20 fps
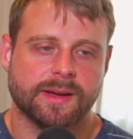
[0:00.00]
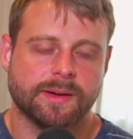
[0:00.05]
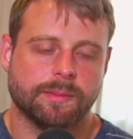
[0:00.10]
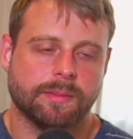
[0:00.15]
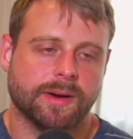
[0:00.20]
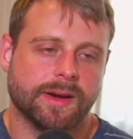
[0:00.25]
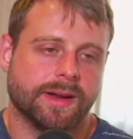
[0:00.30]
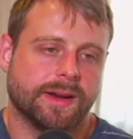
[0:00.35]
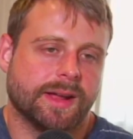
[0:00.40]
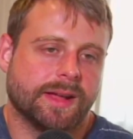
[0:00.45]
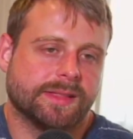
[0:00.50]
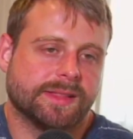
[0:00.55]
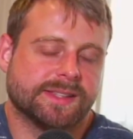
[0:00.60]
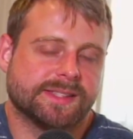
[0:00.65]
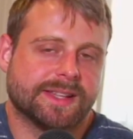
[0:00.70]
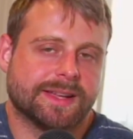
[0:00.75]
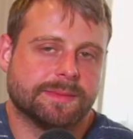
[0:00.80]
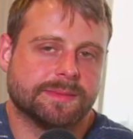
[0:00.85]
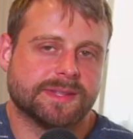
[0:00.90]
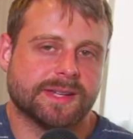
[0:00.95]
But at the
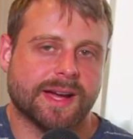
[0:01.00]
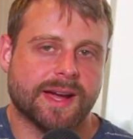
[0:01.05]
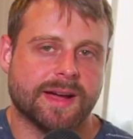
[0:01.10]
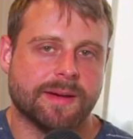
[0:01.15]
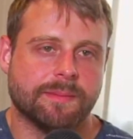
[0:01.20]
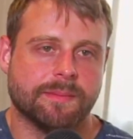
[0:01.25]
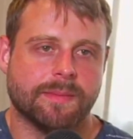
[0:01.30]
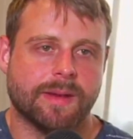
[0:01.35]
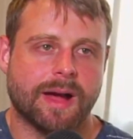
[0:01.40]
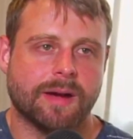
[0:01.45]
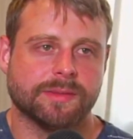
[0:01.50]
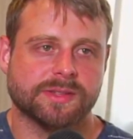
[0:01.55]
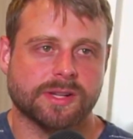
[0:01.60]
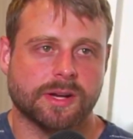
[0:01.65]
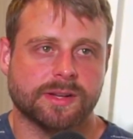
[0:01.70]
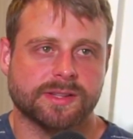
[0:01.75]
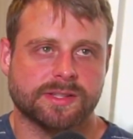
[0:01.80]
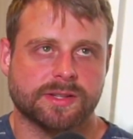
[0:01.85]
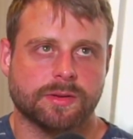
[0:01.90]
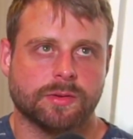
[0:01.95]
same time, I was
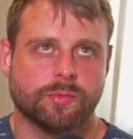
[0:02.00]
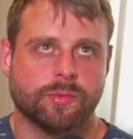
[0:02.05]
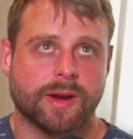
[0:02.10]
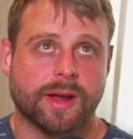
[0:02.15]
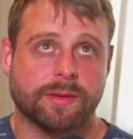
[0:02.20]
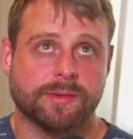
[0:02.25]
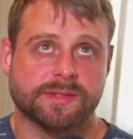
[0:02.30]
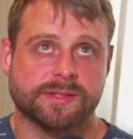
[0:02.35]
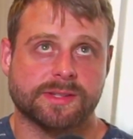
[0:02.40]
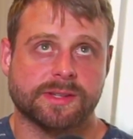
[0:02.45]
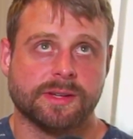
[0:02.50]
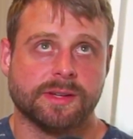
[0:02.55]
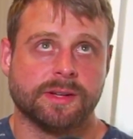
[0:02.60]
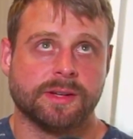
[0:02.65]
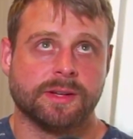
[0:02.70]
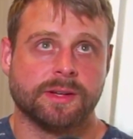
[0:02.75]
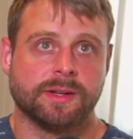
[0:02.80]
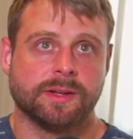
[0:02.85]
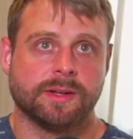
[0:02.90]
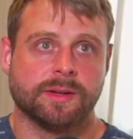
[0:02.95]
also, when I was
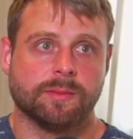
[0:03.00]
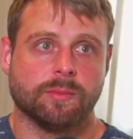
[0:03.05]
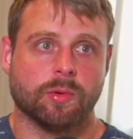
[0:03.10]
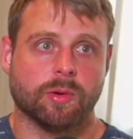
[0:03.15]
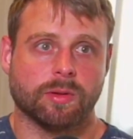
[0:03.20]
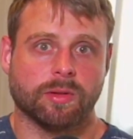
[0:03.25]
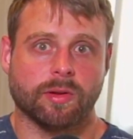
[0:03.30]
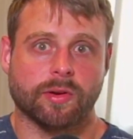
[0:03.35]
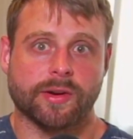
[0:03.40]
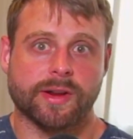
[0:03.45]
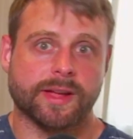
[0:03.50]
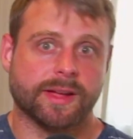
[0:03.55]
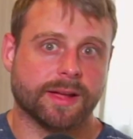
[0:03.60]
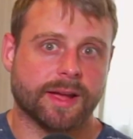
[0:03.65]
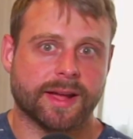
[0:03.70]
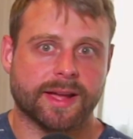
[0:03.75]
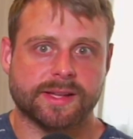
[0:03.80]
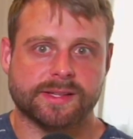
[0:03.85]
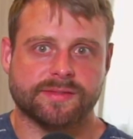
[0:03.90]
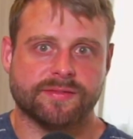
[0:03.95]
more learning,
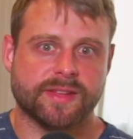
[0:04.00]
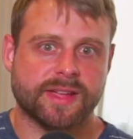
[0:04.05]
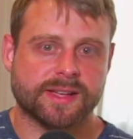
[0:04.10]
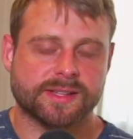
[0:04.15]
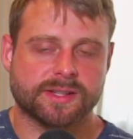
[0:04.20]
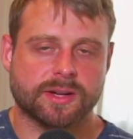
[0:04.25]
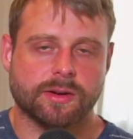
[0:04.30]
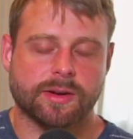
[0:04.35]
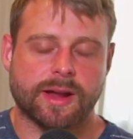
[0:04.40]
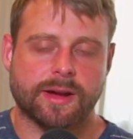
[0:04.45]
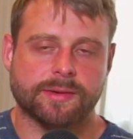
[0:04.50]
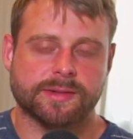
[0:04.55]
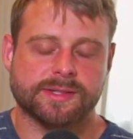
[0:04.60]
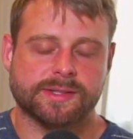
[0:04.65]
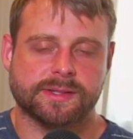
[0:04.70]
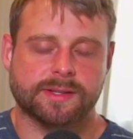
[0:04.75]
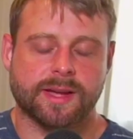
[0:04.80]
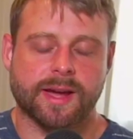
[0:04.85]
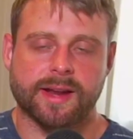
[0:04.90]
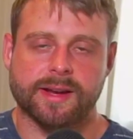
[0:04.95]
I guess, VS Code, I
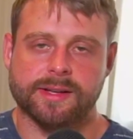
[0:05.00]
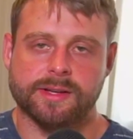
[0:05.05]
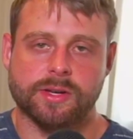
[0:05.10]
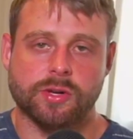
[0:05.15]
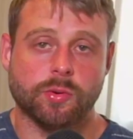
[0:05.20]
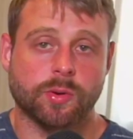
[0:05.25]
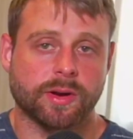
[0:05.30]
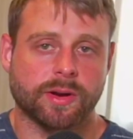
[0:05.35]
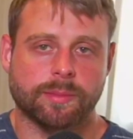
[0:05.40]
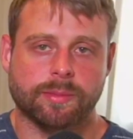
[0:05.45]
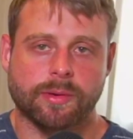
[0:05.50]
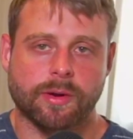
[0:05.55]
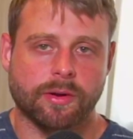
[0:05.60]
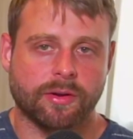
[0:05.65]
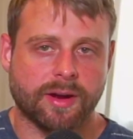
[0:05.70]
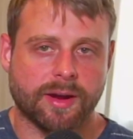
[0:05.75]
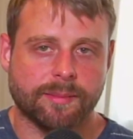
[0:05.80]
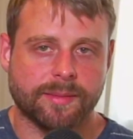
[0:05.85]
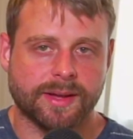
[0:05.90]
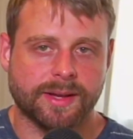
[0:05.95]
was kind of newer to
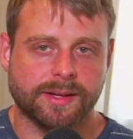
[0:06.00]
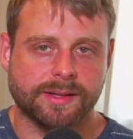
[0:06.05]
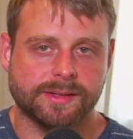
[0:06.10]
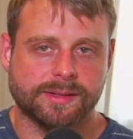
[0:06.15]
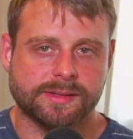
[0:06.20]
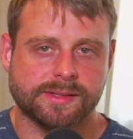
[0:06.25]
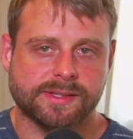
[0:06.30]
programming.